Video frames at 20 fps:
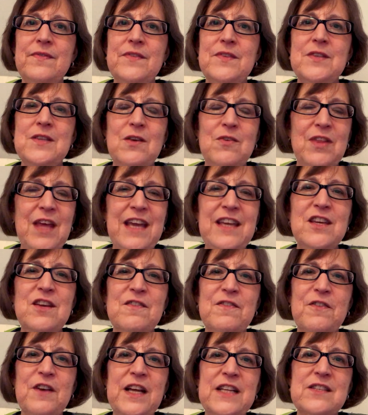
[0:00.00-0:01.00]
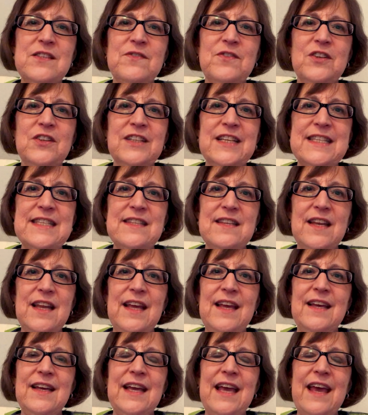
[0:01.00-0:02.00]
So thank you, friends, for
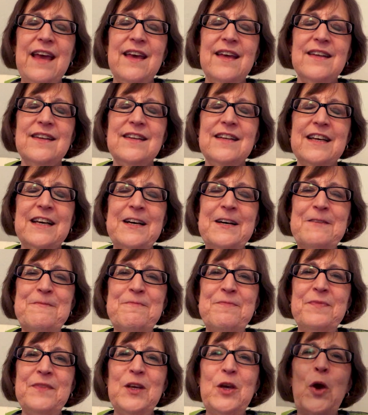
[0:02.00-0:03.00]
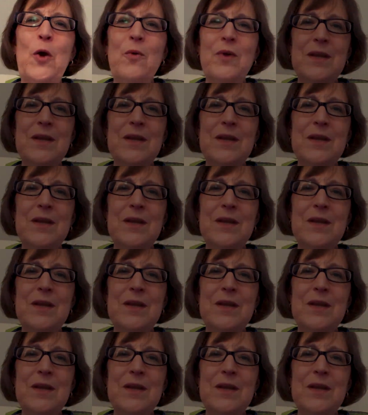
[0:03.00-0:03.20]
listening and um, go